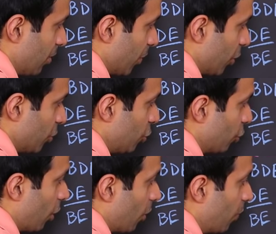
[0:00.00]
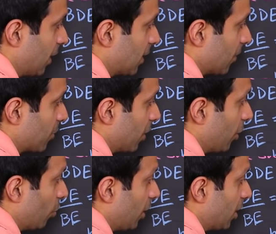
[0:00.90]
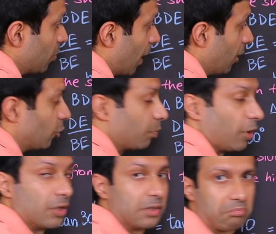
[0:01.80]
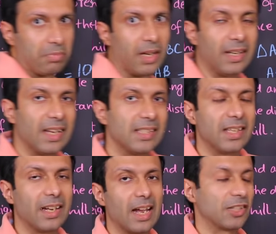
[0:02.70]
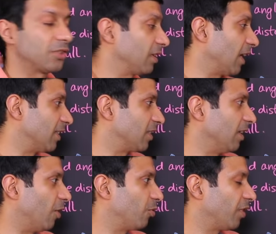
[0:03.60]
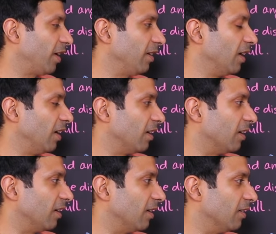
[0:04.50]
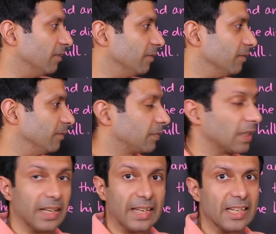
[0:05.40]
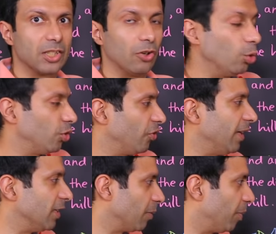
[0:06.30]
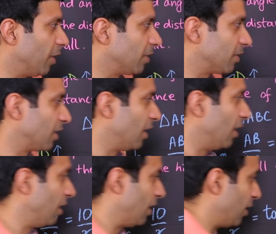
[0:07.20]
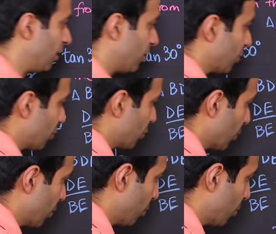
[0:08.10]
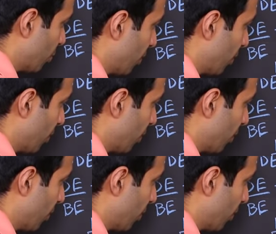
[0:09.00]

because you should always substitute these values because in case they cancel out, right? Uh, in case the root 3 disappears. So